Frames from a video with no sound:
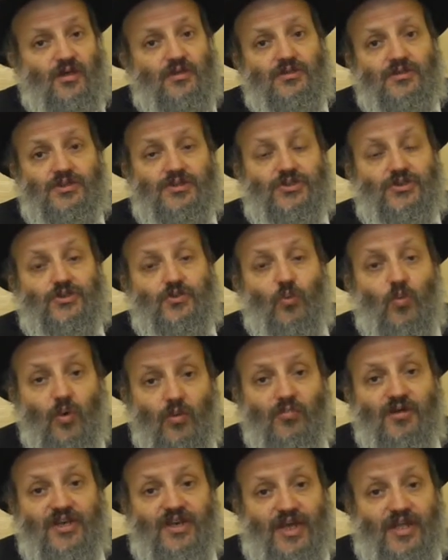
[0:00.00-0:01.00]
This
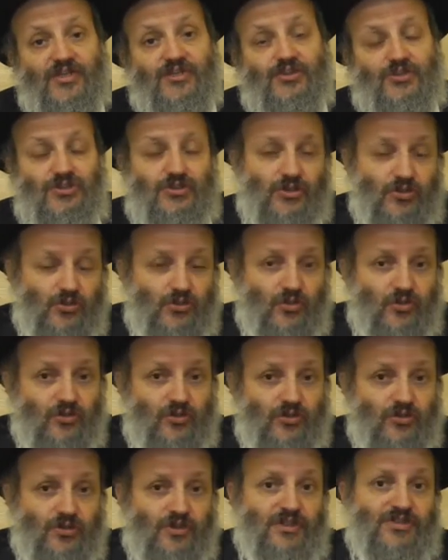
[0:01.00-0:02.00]
woman answers the
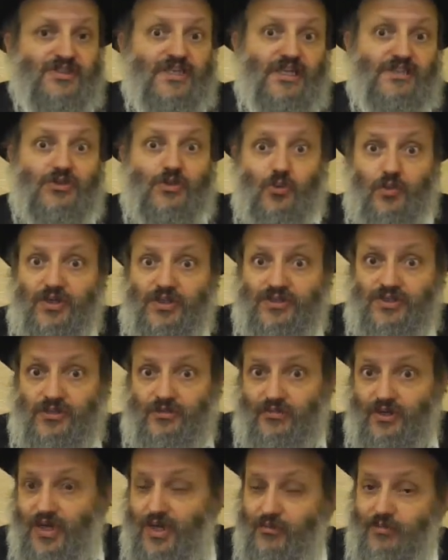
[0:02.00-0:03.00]
door and asks, "Where's the
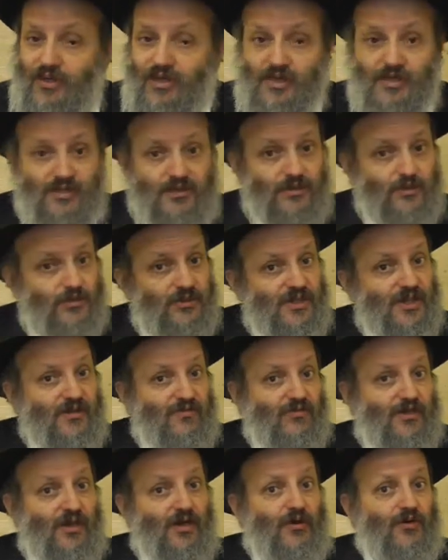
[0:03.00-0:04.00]
rabbi? We
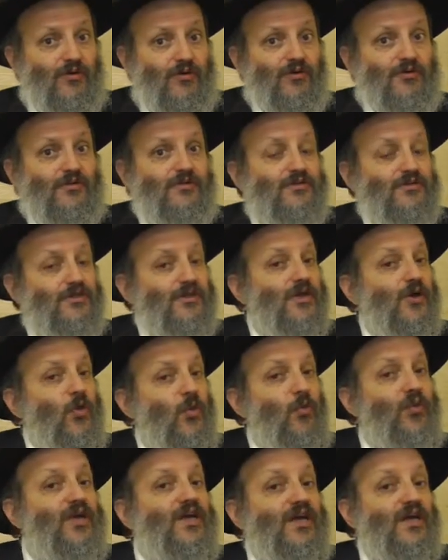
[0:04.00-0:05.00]
have our
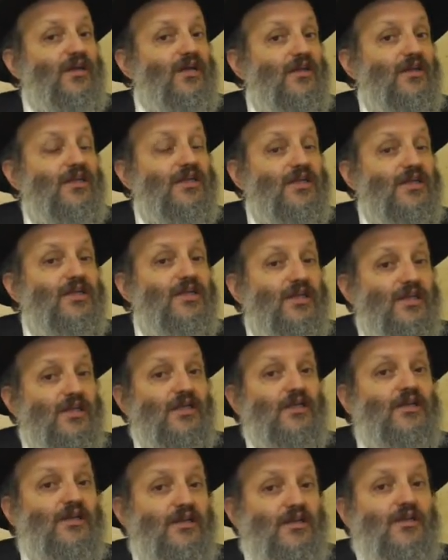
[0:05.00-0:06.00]

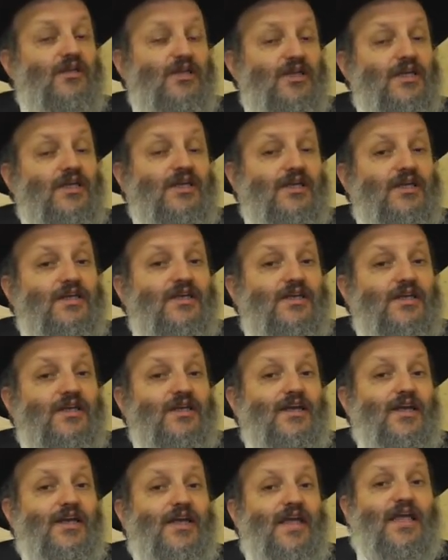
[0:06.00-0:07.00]
weekly
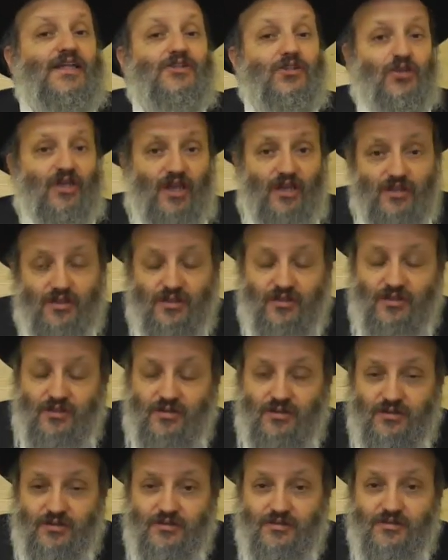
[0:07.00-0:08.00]

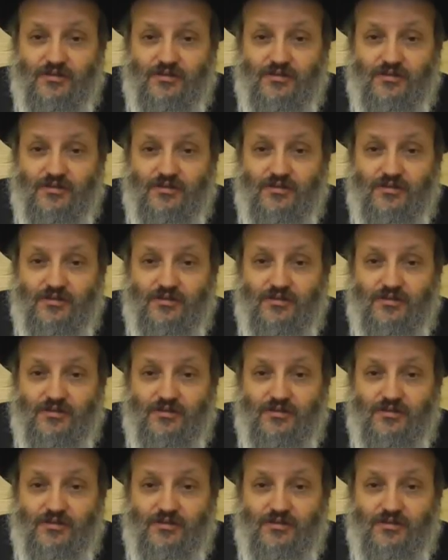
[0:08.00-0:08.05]
get-together."